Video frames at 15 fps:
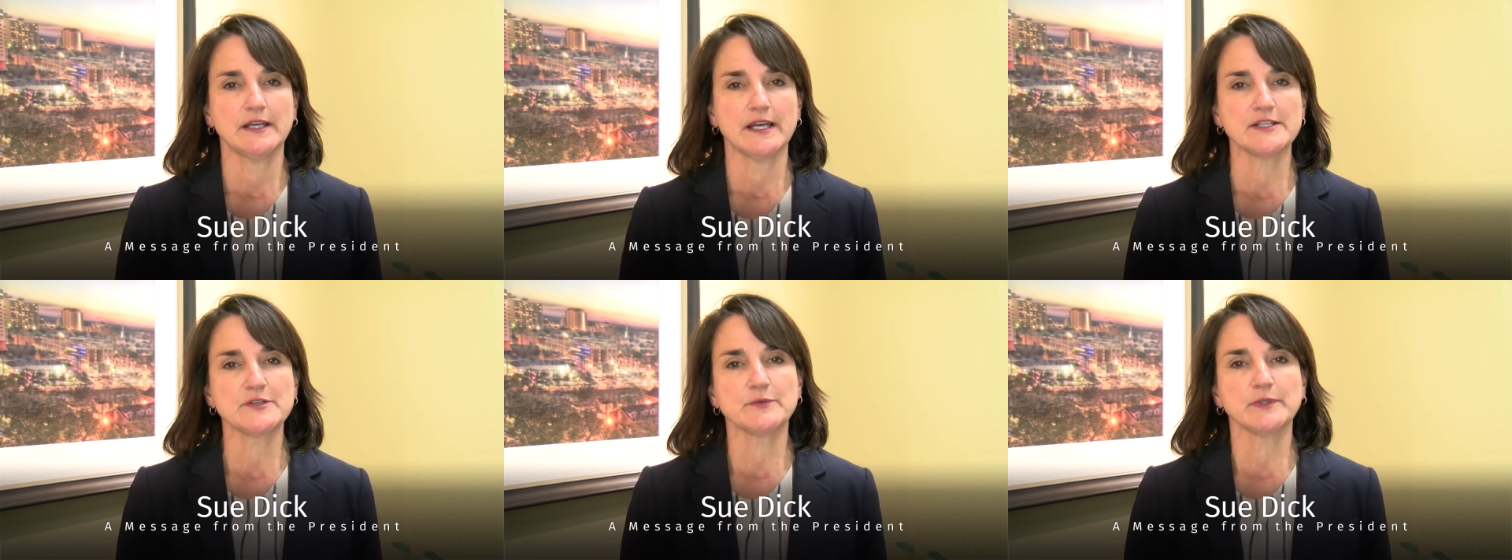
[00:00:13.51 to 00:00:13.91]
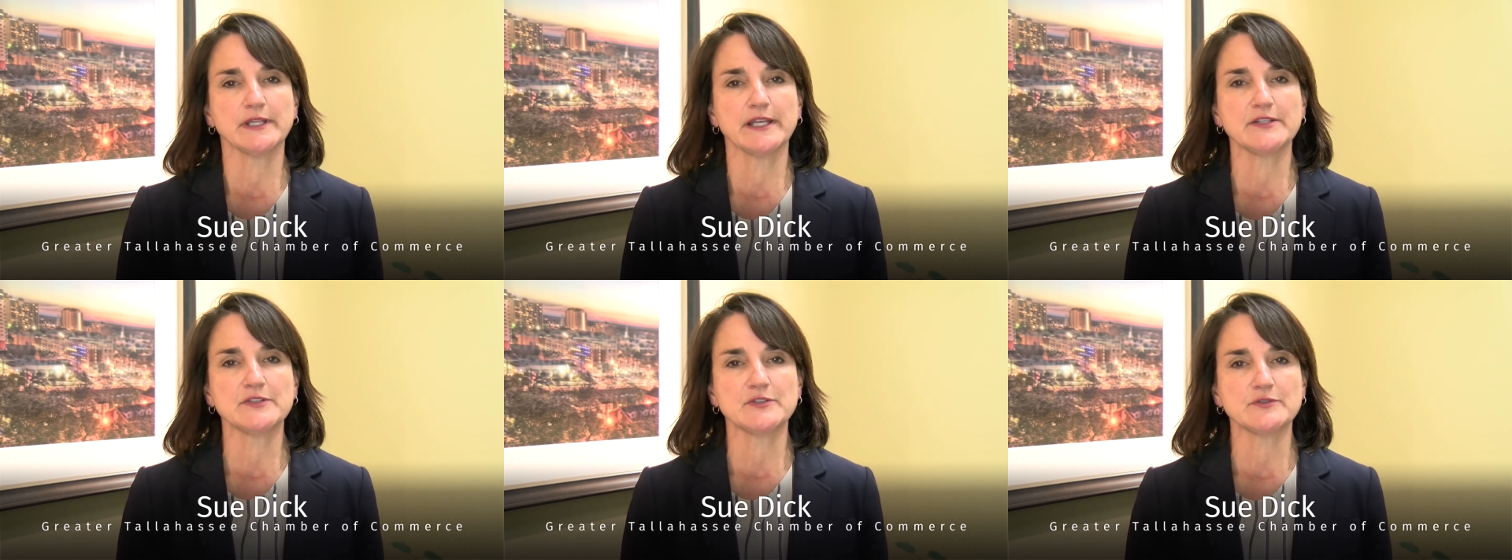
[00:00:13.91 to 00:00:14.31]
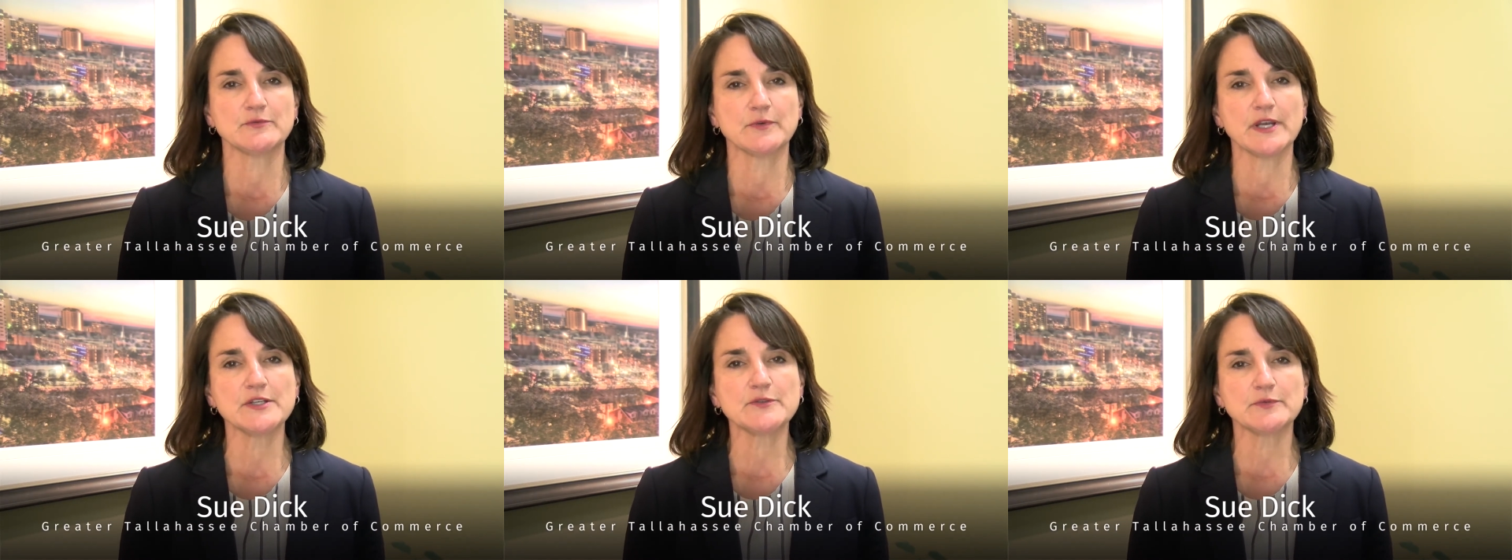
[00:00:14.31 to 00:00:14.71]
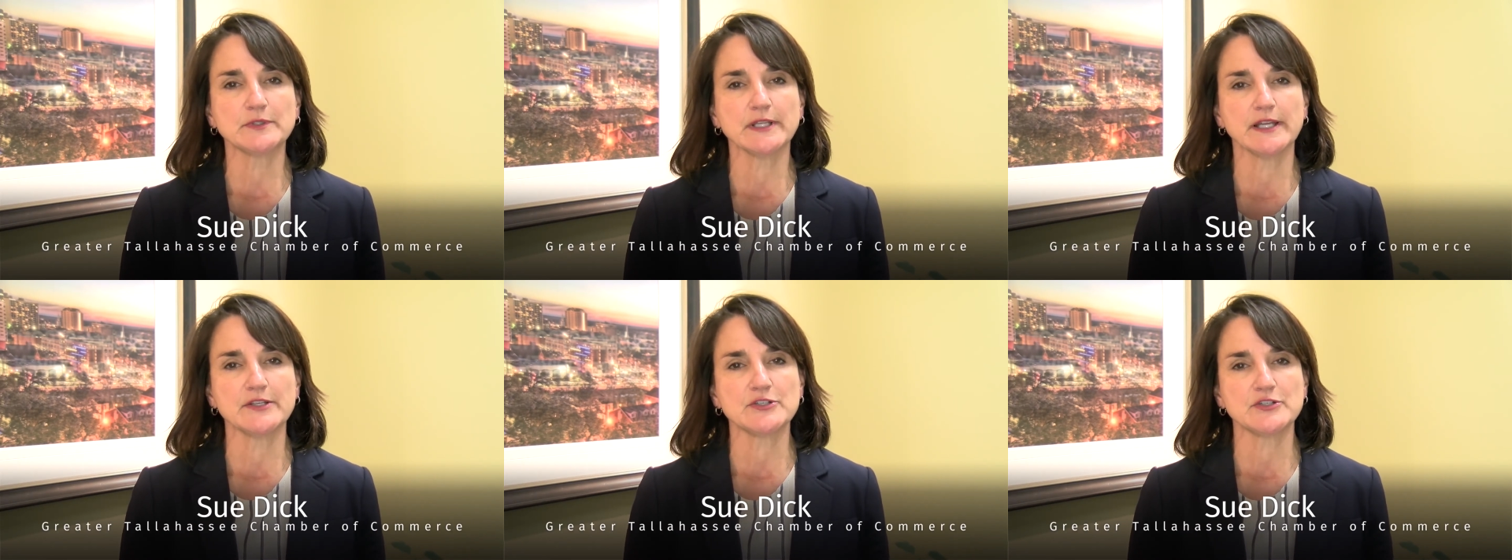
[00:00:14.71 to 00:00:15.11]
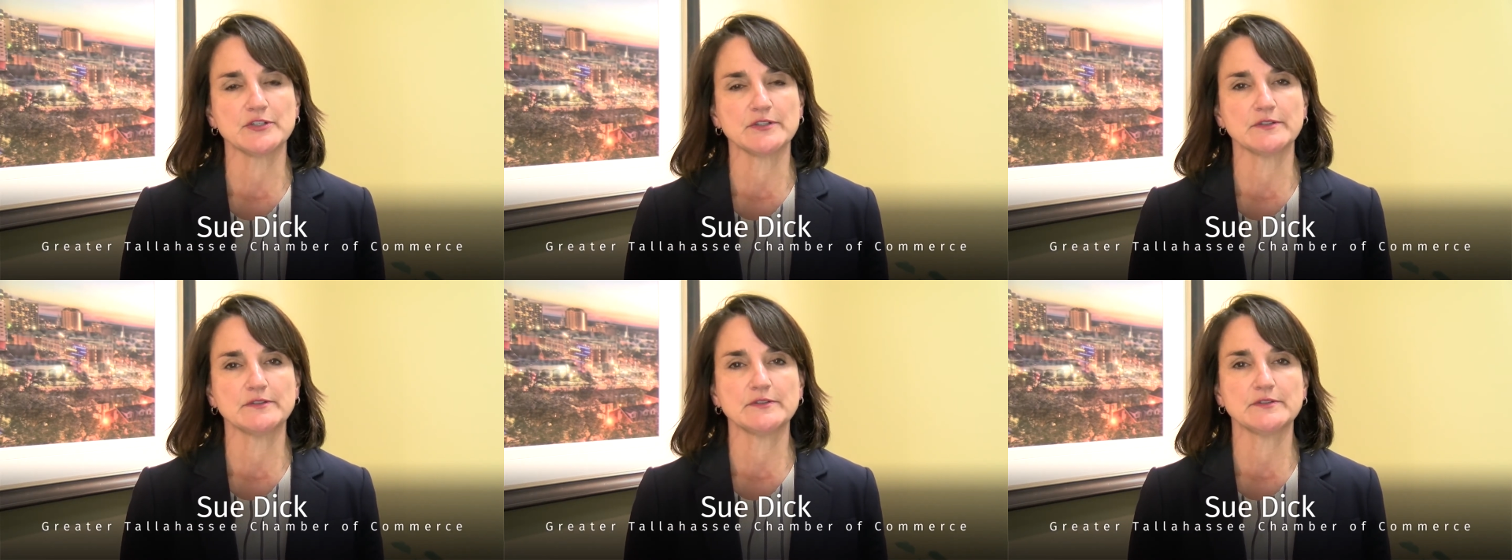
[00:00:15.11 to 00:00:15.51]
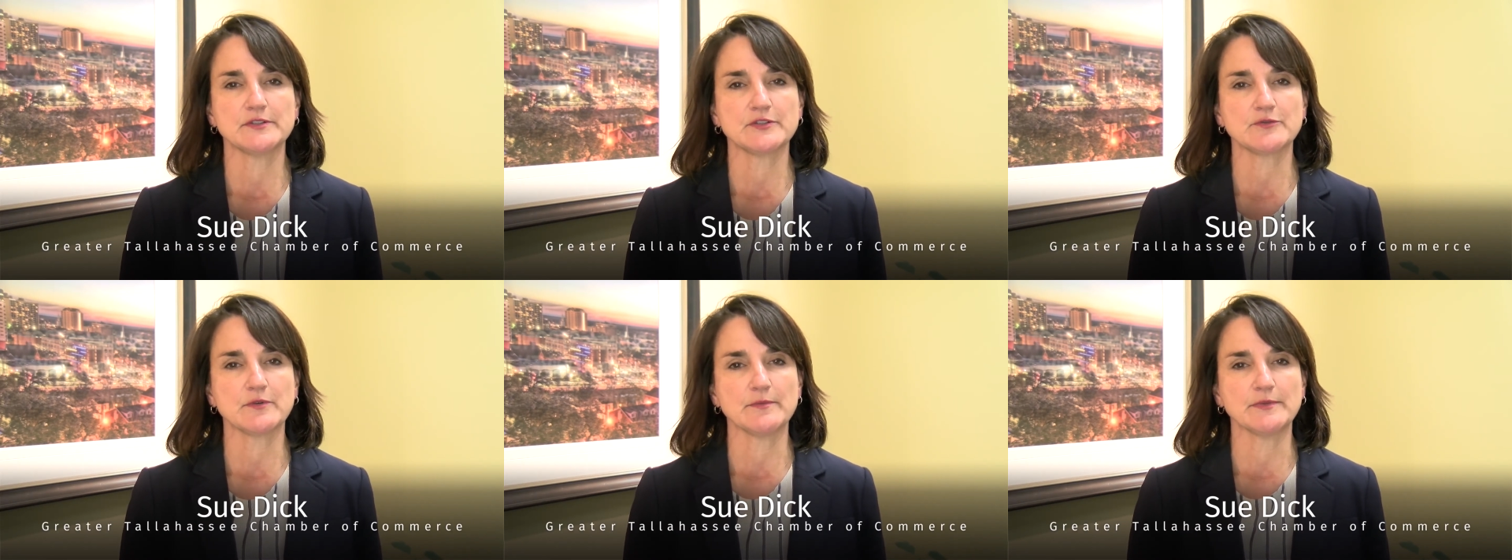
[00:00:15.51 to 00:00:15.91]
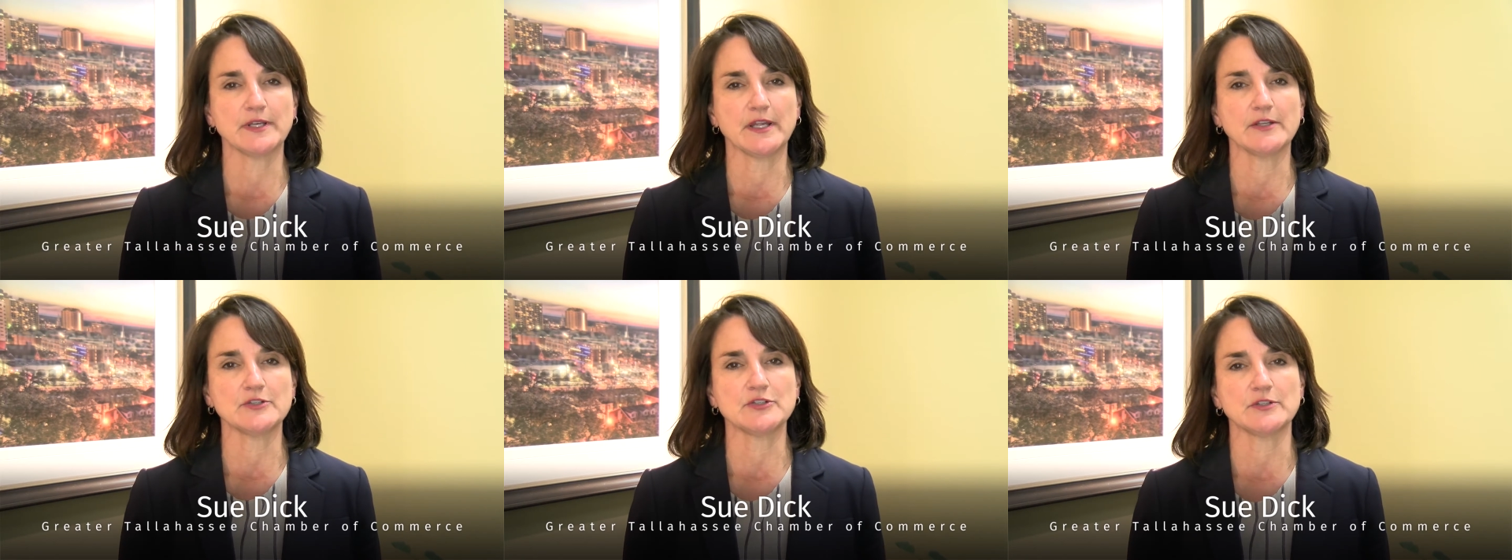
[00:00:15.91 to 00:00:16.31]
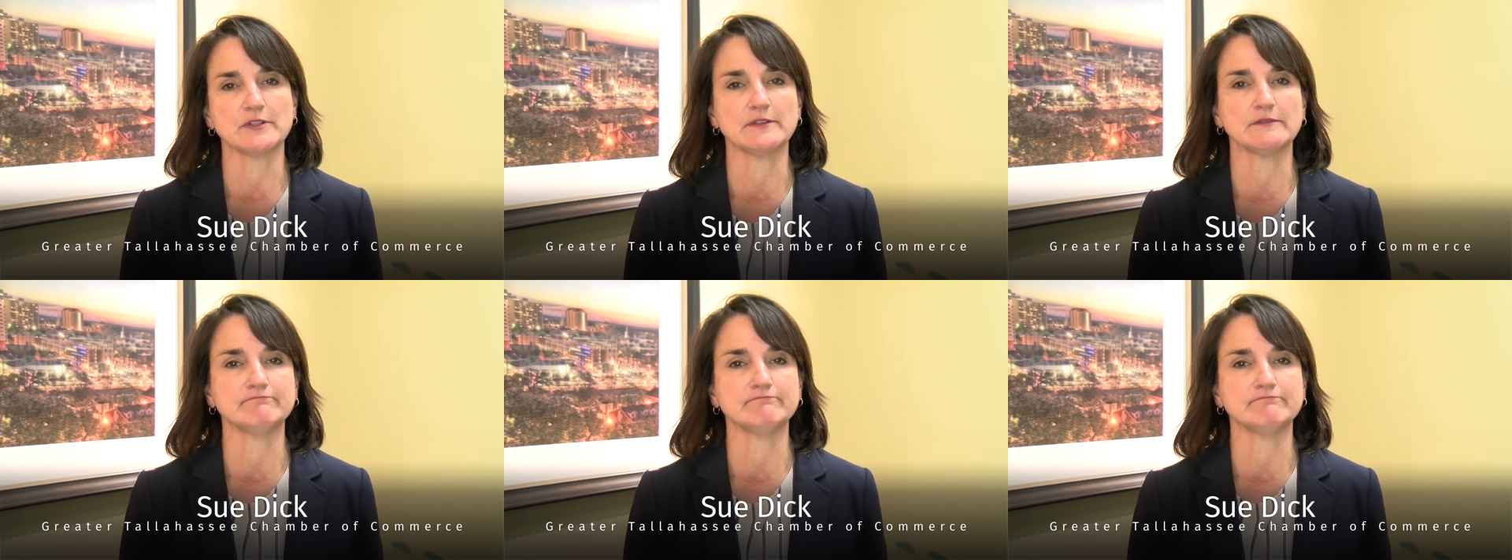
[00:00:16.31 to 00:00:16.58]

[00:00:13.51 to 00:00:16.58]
as it relates to race relations discrimination.